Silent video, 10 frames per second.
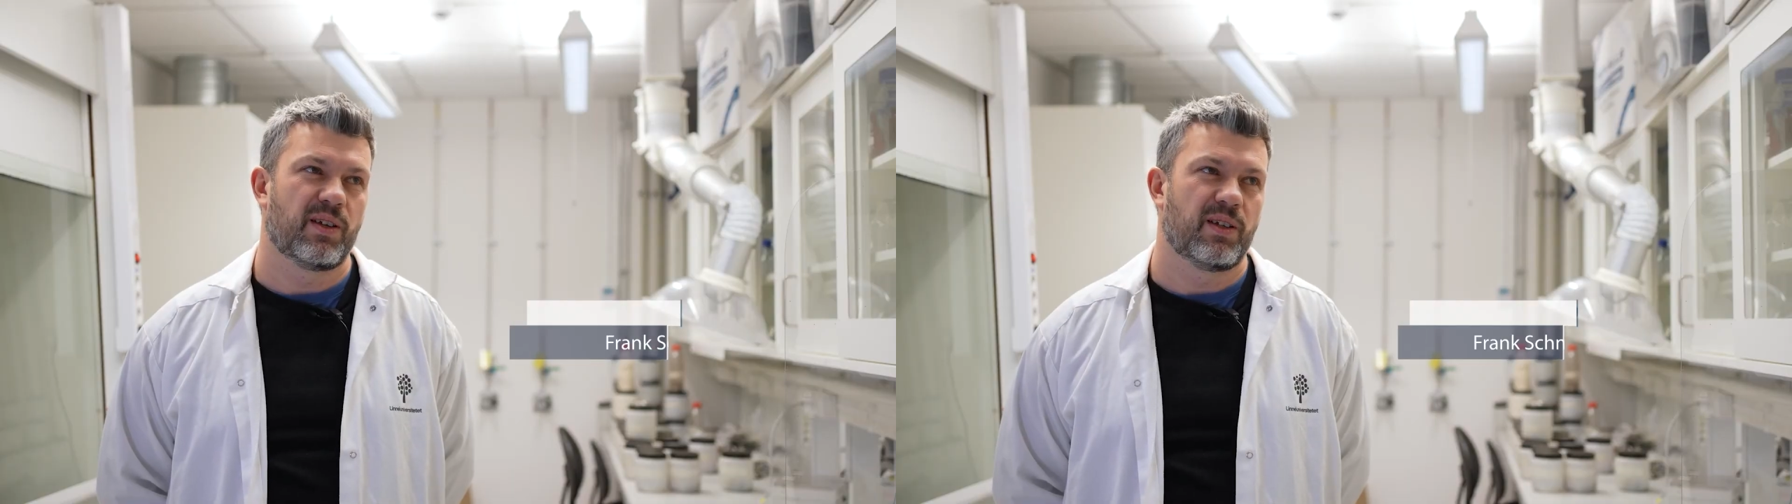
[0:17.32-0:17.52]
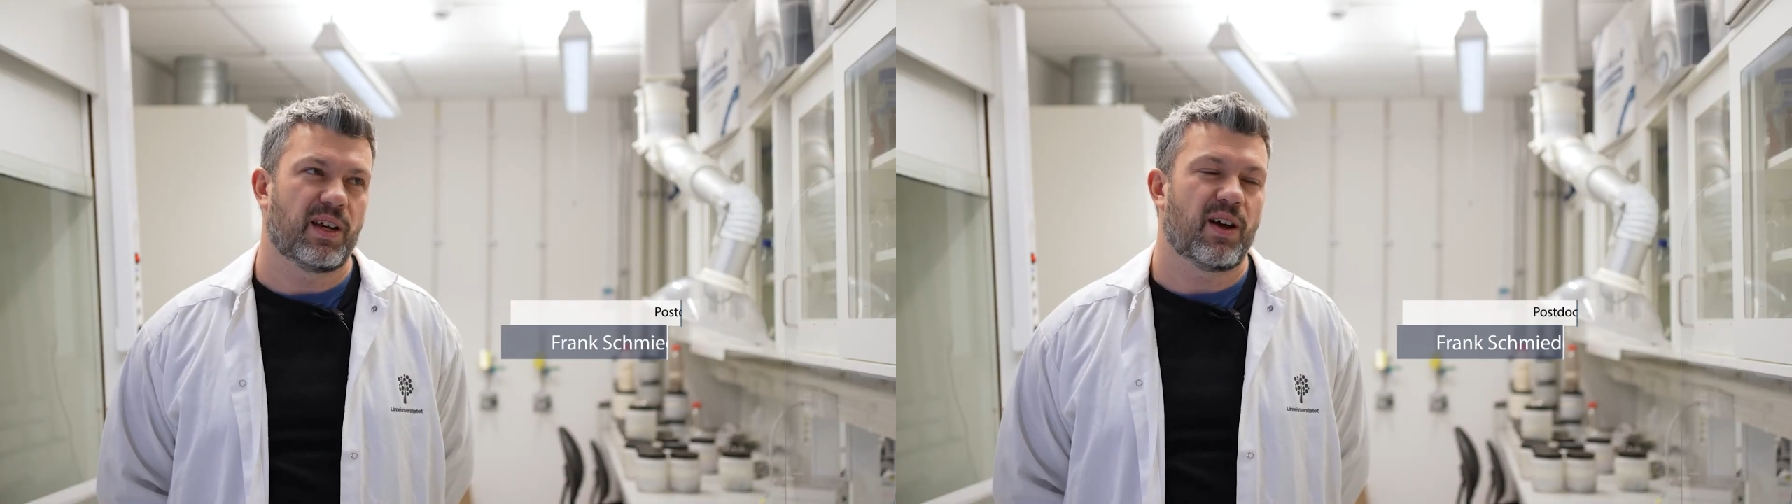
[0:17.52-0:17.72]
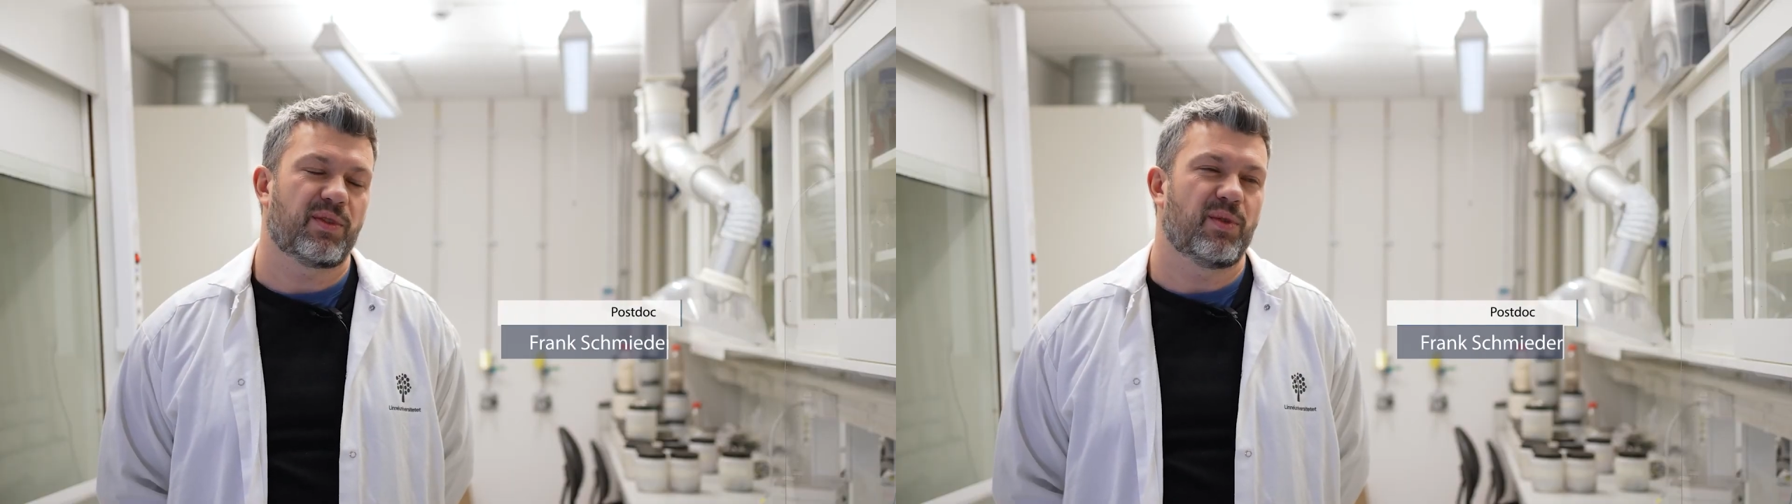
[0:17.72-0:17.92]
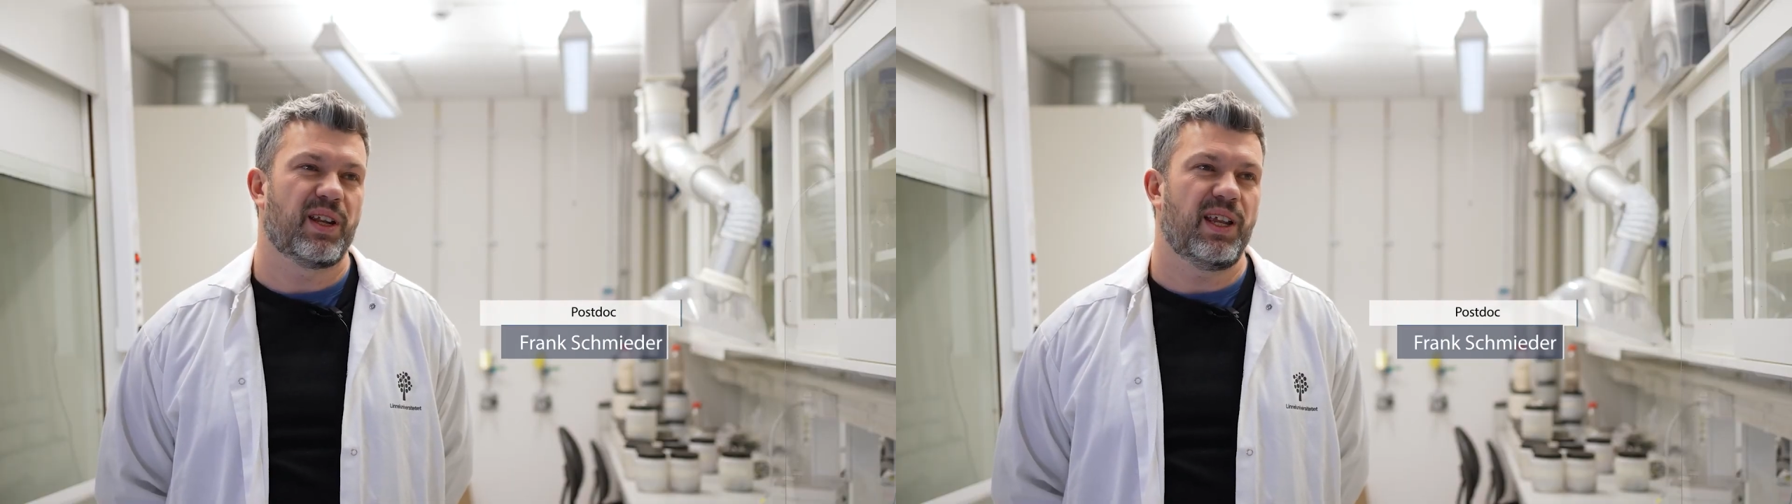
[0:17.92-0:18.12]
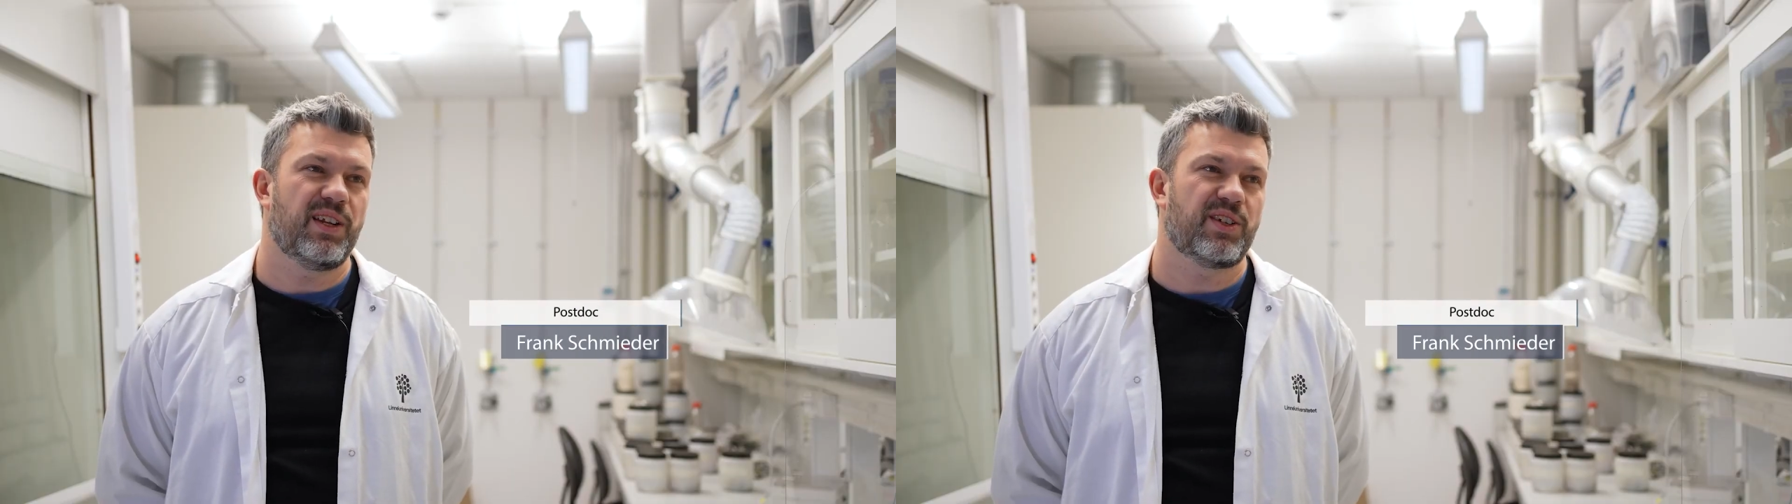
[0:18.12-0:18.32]
after
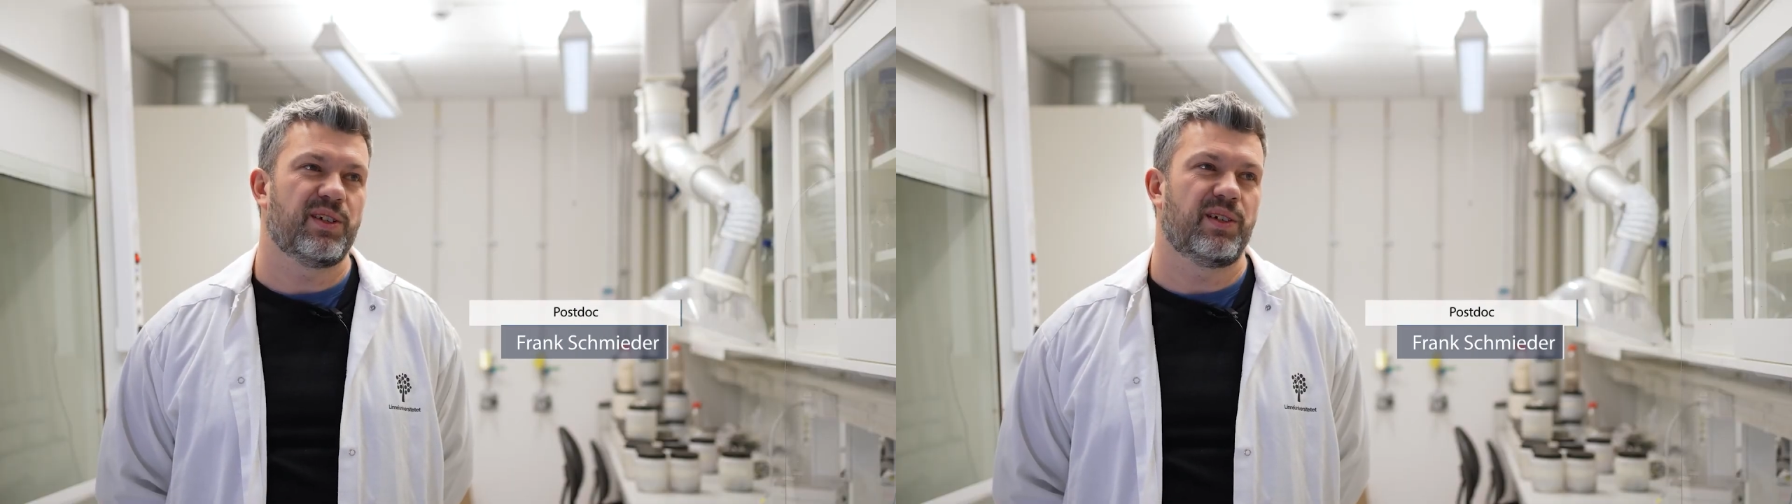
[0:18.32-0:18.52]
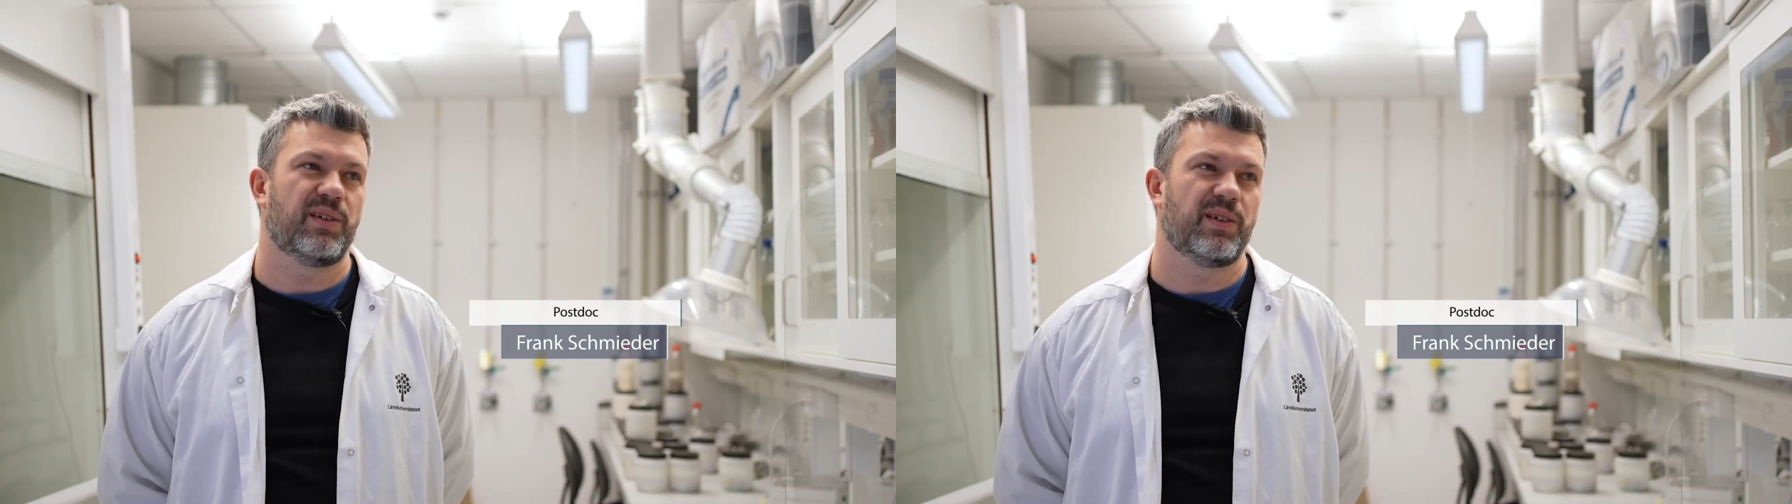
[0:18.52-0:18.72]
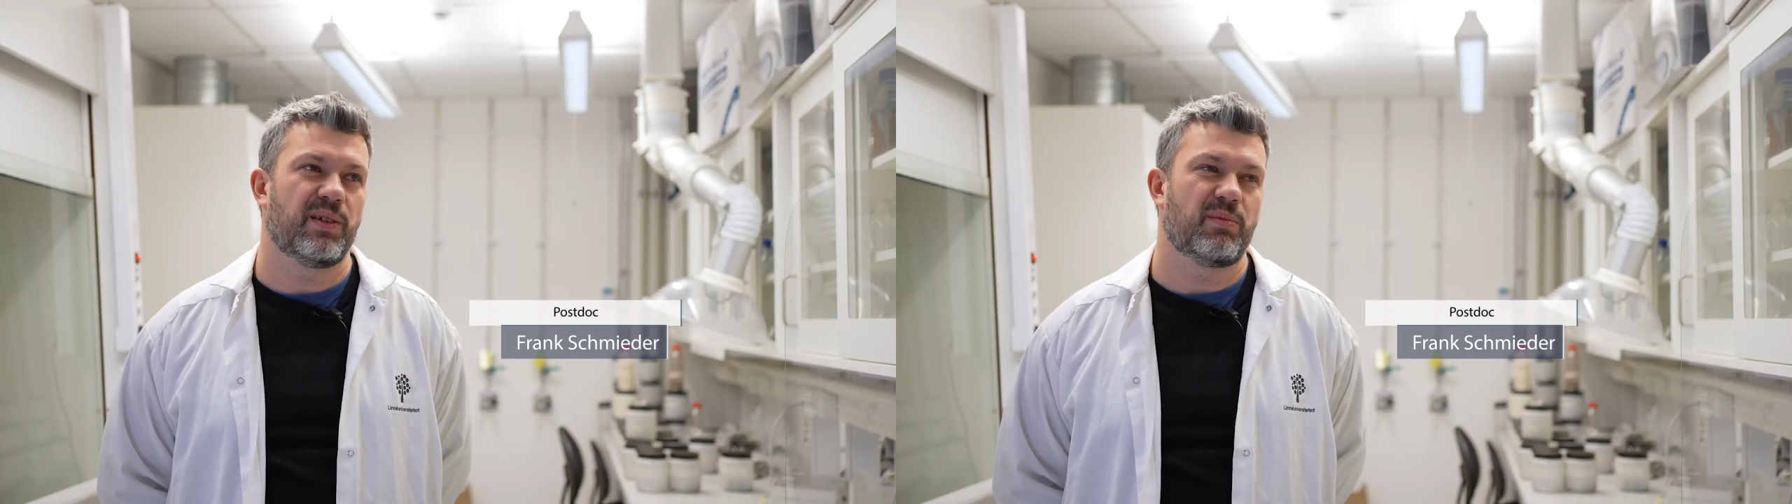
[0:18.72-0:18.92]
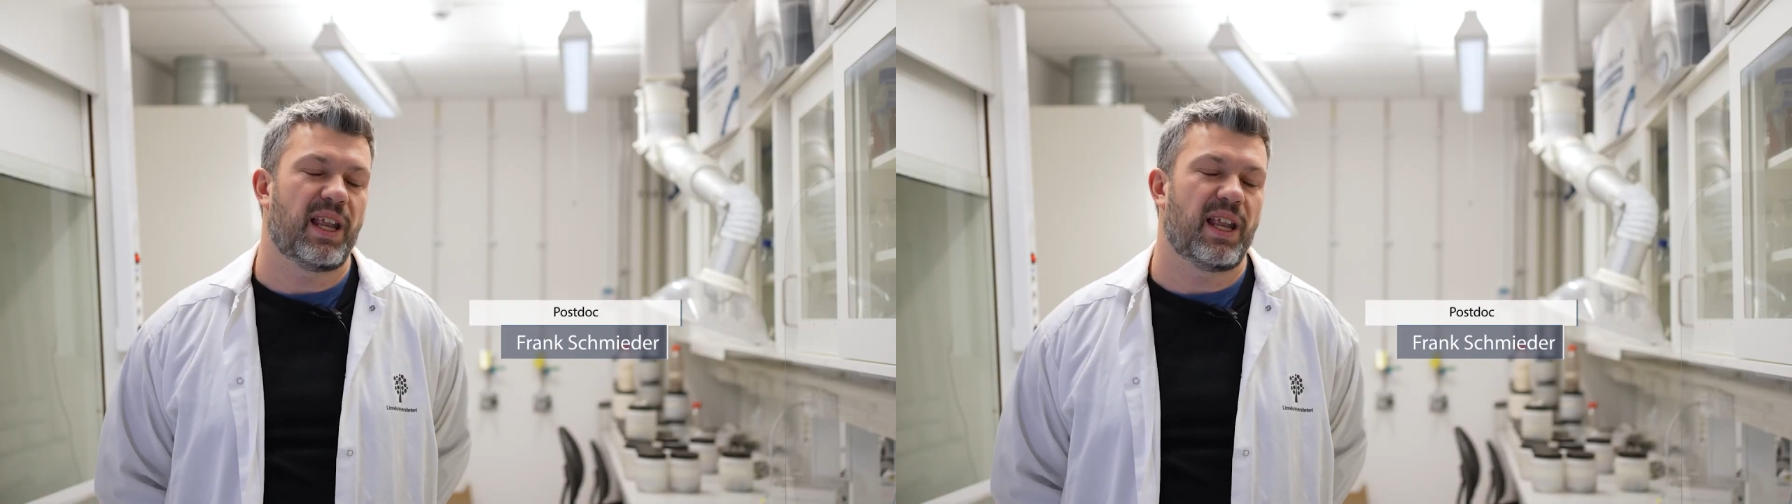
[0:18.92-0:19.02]
an initial